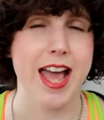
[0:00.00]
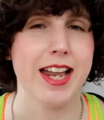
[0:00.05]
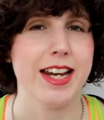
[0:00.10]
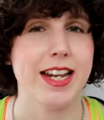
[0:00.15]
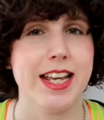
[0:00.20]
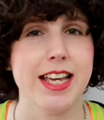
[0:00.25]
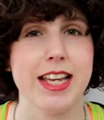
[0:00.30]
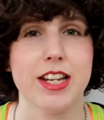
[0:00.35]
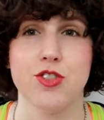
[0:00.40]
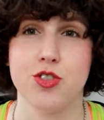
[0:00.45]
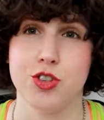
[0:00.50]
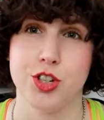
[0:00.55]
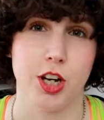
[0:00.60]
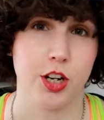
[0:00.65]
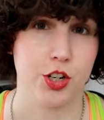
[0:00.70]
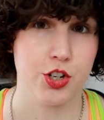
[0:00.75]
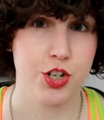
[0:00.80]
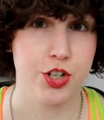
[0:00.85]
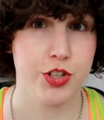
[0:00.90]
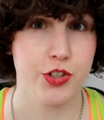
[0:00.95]
any
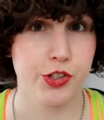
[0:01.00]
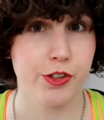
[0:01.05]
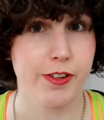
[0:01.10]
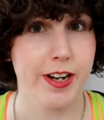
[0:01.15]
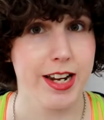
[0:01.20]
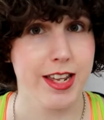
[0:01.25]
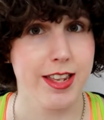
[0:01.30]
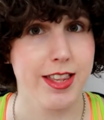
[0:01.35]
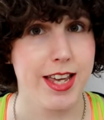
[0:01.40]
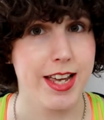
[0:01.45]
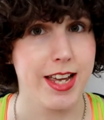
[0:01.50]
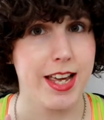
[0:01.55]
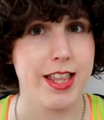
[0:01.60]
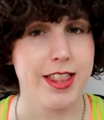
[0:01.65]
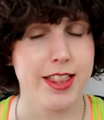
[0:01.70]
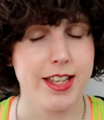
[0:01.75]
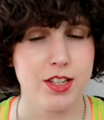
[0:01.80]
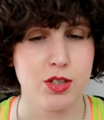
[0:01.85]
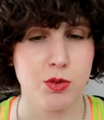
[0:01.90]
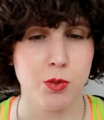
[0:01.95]
introductions or anything
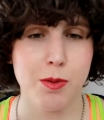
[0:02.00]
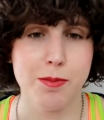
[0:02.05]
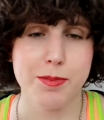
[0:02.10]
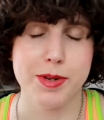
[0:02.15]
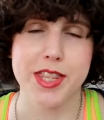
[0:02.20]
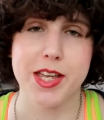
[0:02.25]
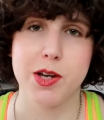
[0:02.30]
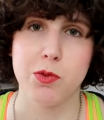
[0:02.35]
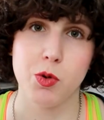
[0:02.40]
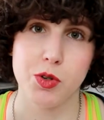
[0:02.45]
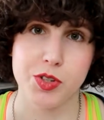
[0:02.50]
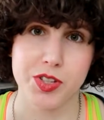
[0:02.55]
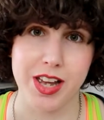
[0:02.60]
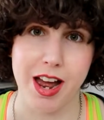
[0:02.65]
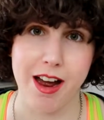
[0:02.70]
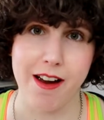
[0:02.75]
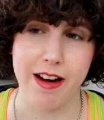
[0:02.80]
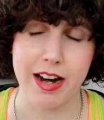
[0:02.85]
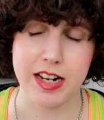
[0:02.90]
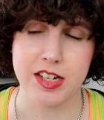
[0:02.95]
in this one, but there was
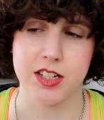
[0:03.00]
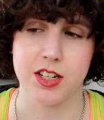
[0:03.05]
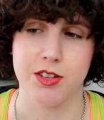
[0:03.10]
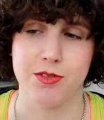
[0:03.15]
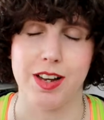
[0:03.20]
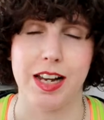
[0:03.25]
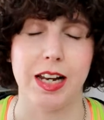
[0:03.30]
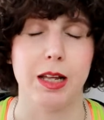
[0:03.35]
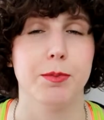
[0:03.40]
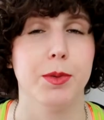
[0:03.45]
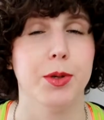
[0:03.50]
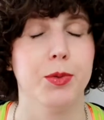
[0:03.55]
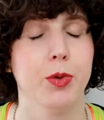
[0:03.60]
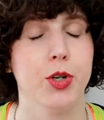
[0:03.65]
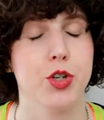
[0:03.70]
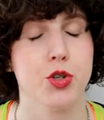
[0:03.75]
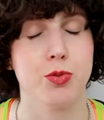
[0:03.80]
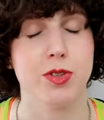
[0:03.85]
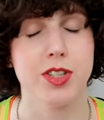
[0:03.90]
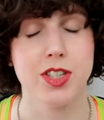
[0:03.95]
character development,
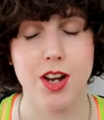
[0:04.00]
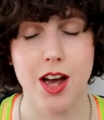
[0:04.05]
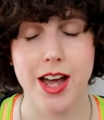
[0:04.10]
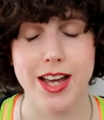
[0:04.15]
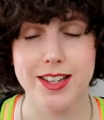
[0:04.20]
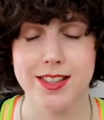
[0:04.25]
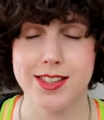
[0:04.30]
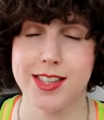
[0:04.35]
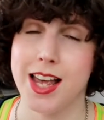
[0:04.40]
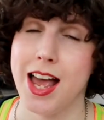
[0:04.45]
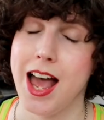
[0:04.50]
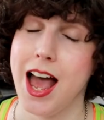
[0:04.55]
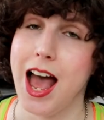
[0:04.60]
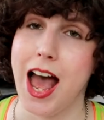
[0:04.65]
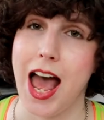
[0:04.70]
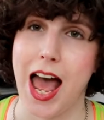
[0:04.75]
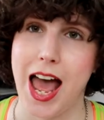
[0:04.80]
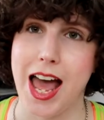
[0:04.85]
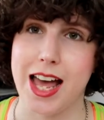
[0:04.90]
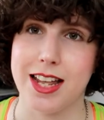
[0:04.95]
which was nice,
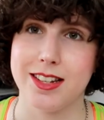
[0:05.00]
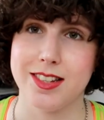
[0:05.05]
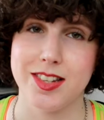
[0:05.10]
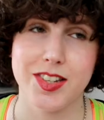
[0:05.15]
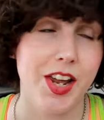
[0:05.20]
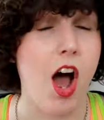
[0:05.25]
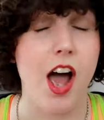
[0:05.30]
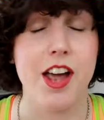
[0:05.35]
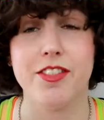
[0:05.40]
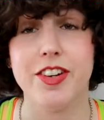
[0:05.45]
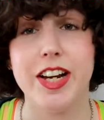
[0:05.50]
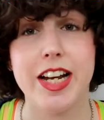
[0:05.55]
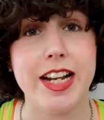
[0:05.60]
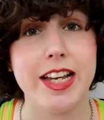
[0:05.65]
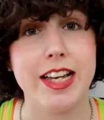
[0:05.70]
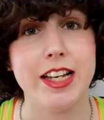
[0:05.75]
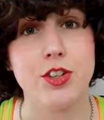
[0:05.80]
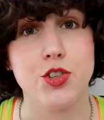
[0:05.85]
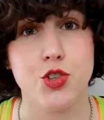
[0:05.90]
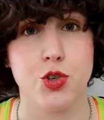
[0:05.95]
and I
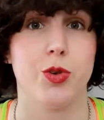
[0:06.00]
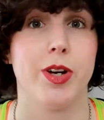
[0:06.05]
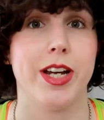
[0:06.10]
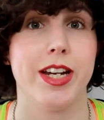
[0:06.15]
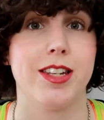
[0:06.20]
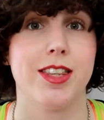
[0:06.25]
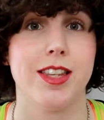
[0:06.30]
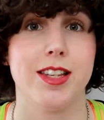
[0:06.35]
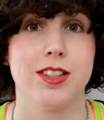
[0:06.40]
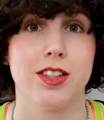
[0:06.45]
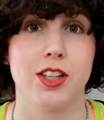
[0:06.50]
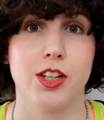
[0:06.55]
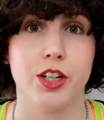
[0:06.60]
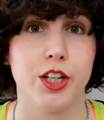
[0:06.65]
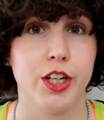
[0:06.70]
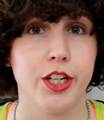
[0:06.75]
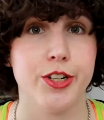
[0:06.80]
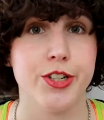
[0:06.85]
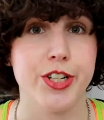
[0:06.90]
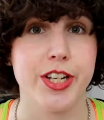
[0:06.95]
really enjoyed this
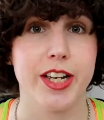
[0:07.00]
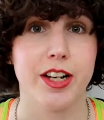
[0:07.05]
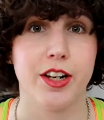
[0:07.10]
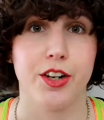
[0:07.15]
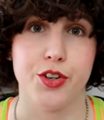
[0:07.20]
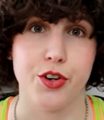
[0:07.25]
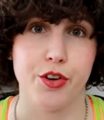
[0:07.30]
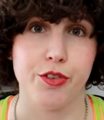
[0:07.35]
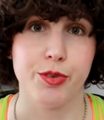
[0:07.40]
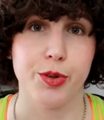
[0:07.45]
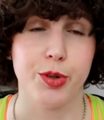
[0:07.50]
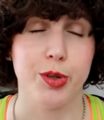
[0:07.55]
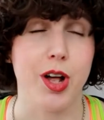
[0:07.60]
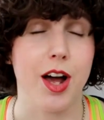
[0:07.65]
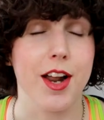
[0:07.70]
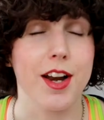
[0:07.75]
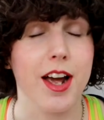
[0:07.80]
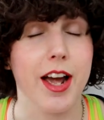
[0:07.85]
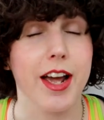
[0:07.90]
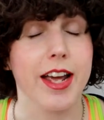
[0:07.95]
concluding novel,
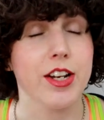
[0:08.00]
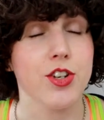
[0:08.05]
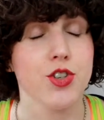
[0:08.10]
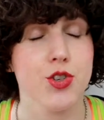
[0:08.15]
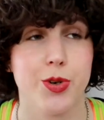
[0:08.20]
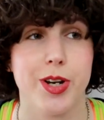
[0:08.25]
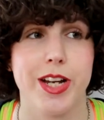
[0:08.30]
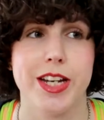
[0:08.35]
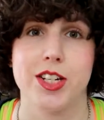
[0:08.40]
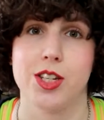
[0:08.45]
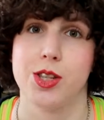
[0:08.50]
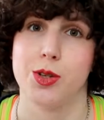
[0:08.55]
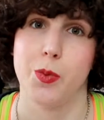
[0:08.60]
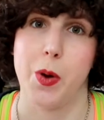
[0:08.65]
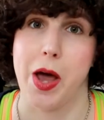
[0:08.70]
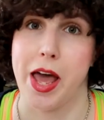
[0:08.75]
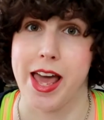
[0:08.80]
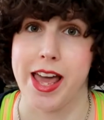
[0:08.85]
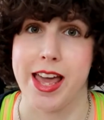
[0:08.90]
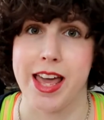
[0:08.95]
and I enjoyed the
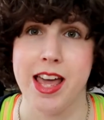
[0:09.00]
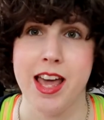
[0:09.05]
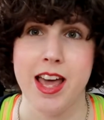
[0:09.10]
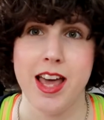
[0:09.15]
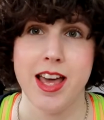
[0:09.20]
way